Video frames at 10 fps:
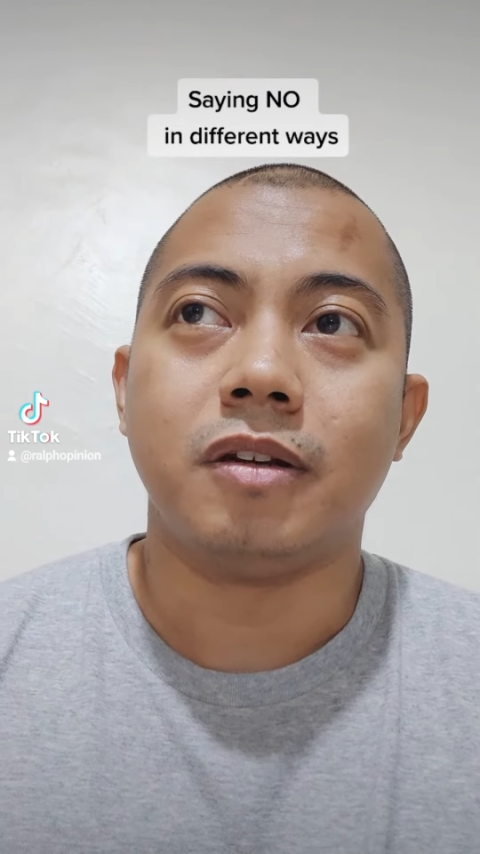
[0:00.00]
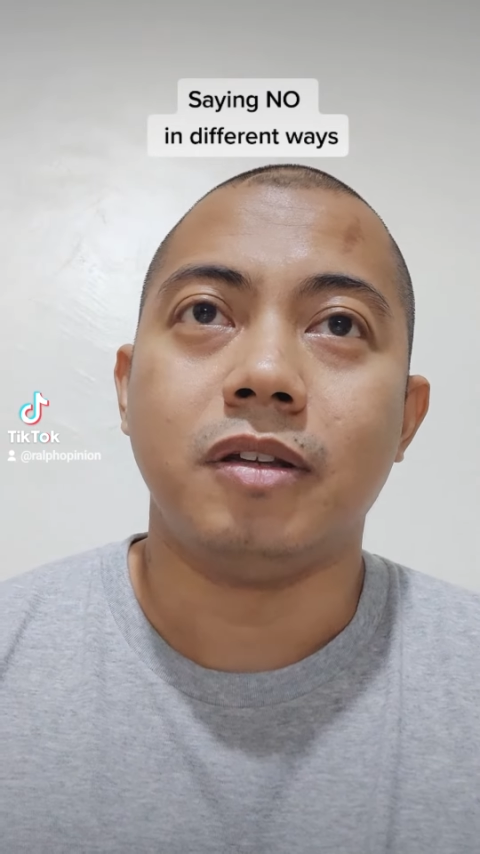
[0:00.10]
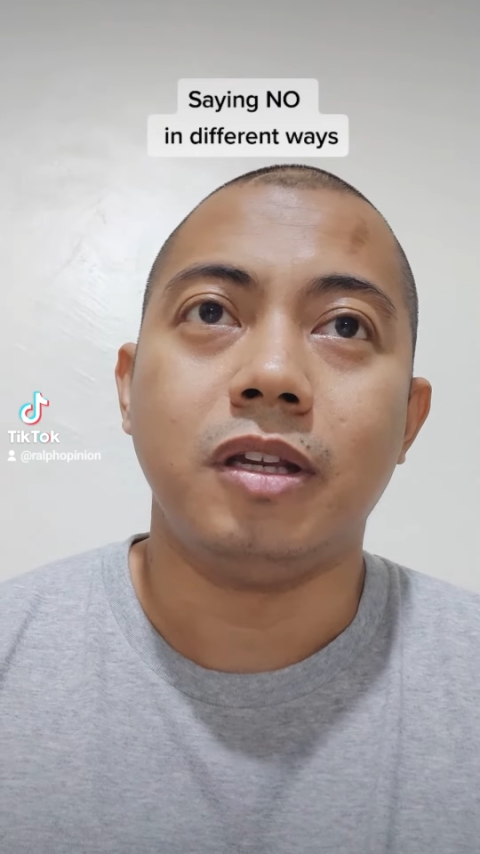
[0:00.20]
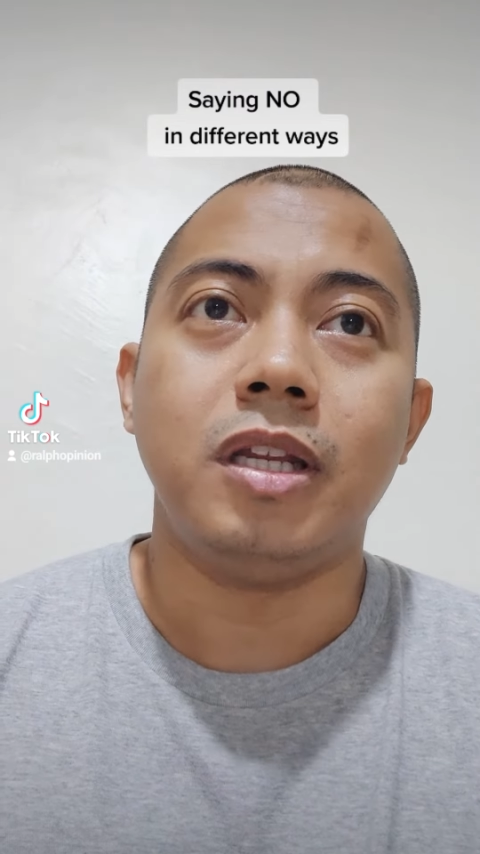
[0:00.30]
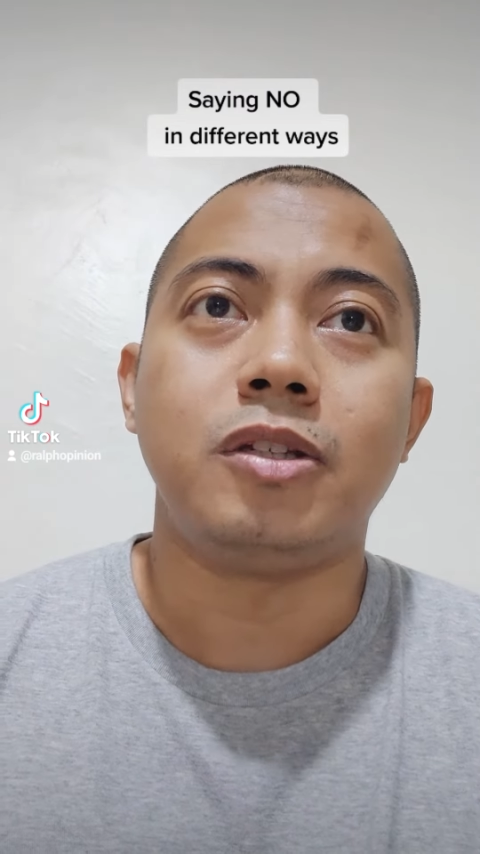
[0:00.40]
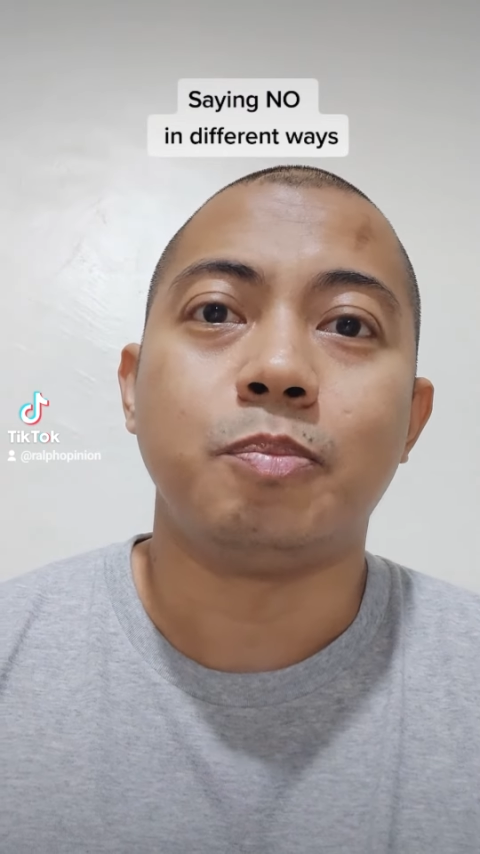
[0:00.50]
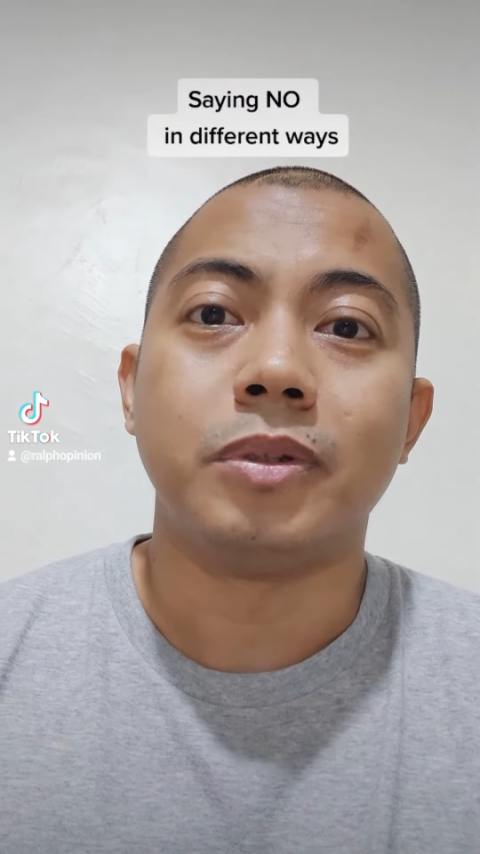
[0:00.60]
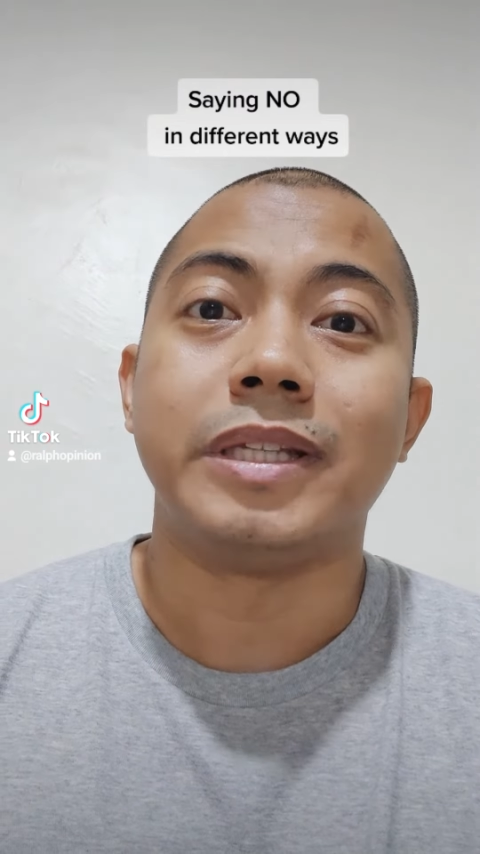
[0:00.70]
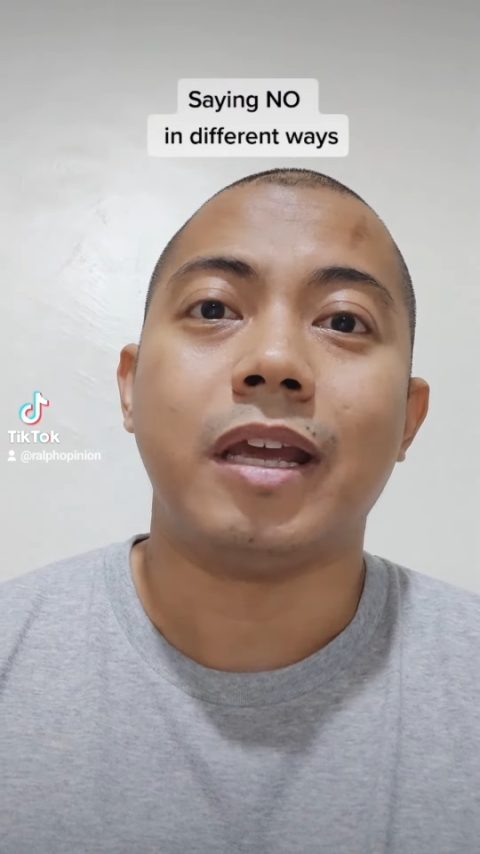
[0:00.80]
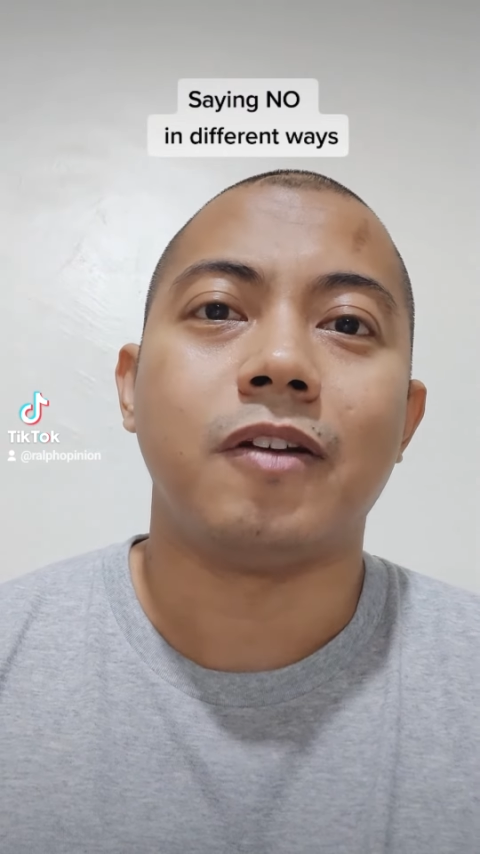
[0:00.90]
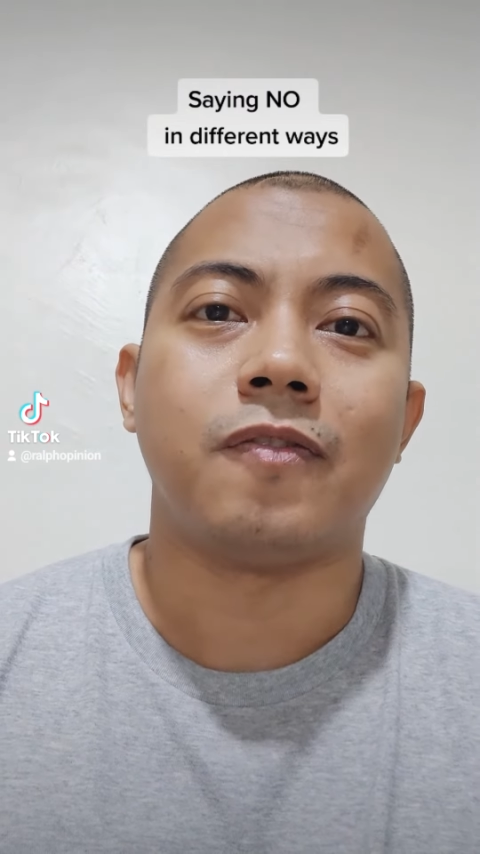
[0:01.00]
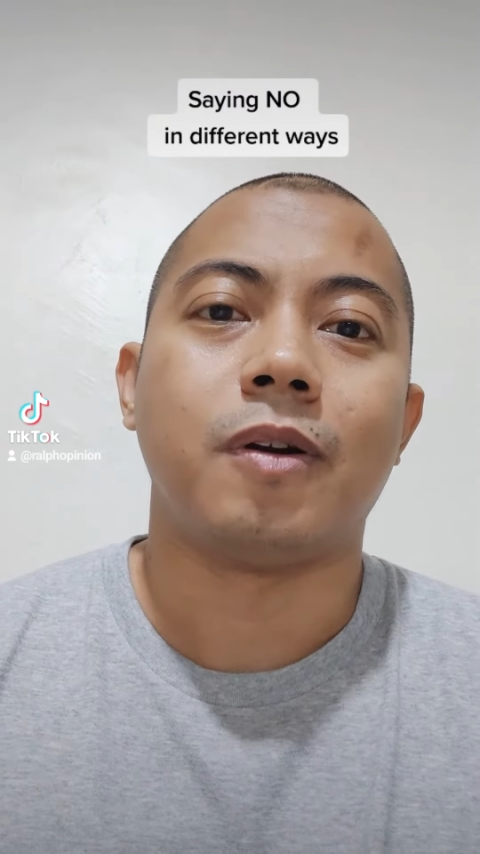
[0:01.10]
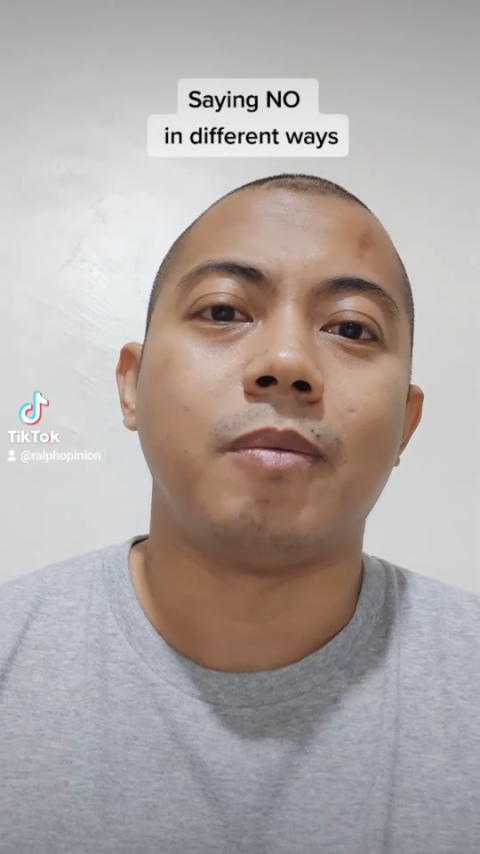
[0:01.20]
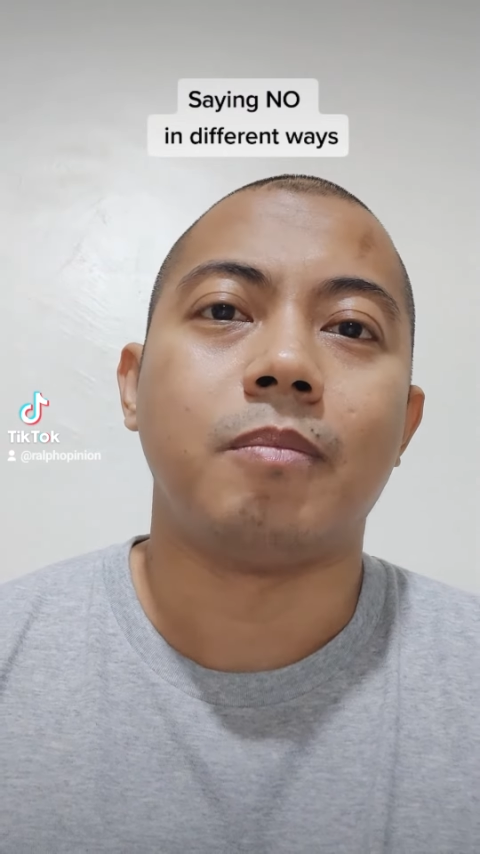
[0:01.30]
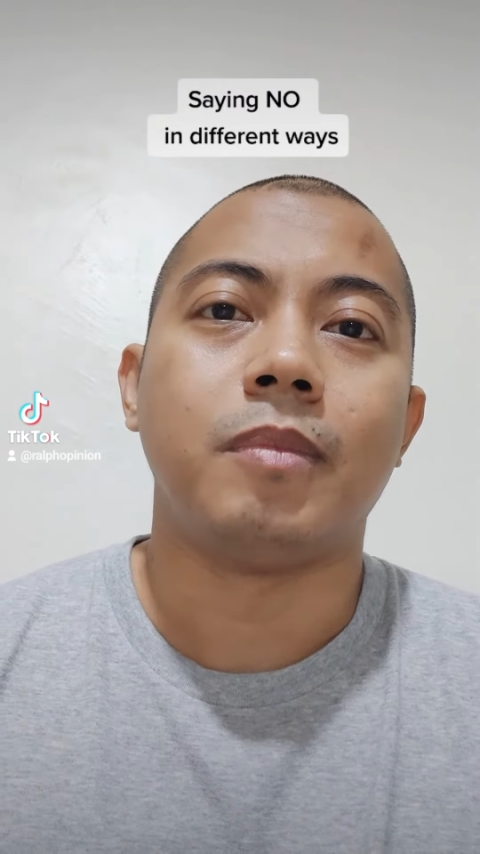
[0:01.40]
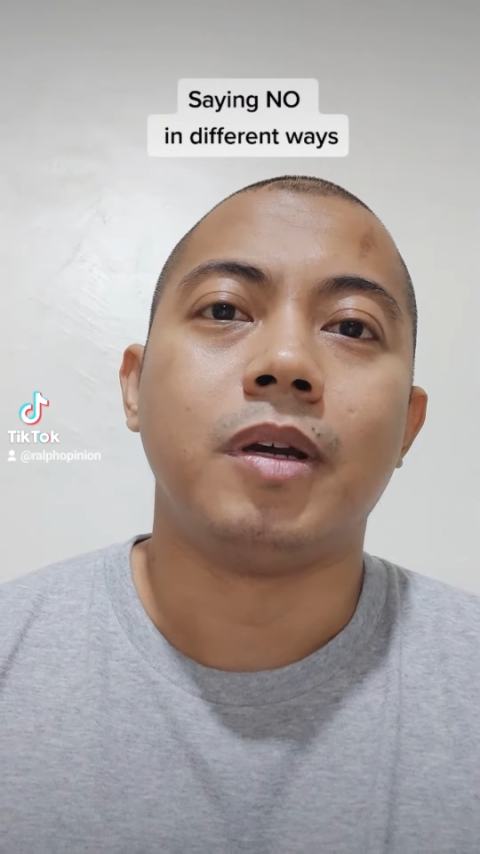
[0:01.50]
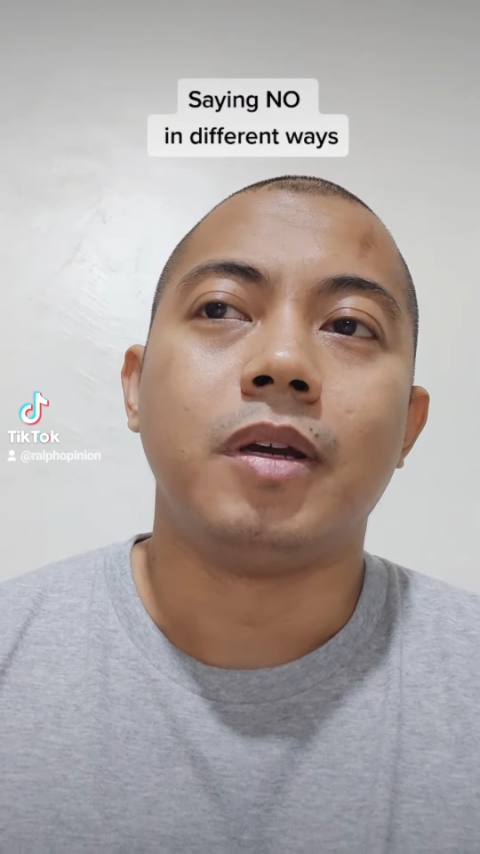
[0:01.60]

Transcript: need to pull data from,